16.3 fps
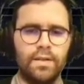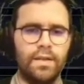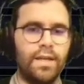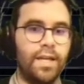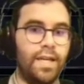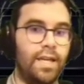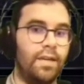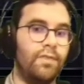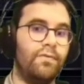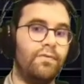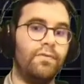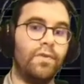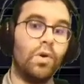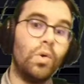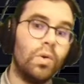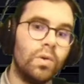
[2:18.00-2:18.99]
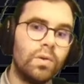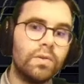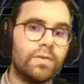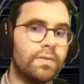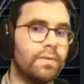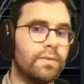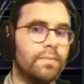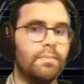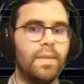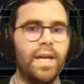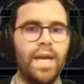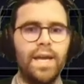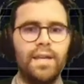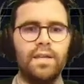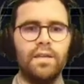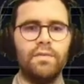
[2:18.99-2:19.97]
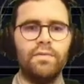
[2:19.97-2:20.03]
give gold
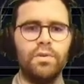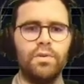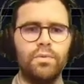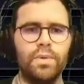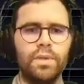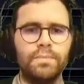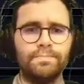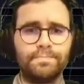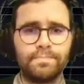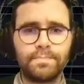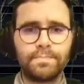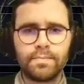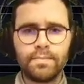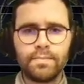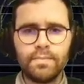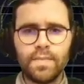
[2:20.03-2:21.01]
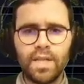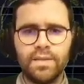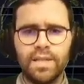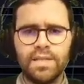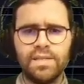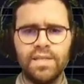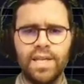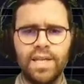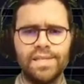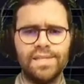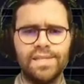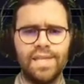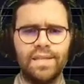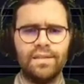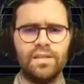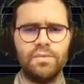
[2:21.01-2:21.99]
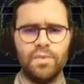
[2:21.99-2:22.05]
mechanic, if you will. That's the next
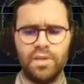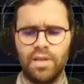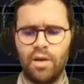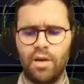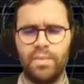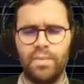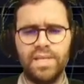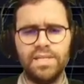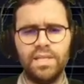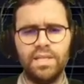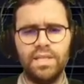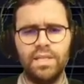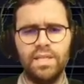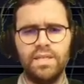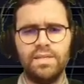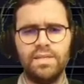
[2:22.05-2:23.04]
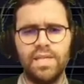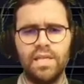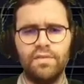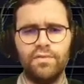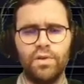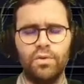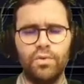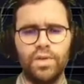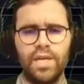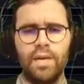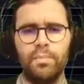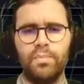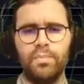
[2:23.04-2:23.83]
sentence. But now, basically, instead of going up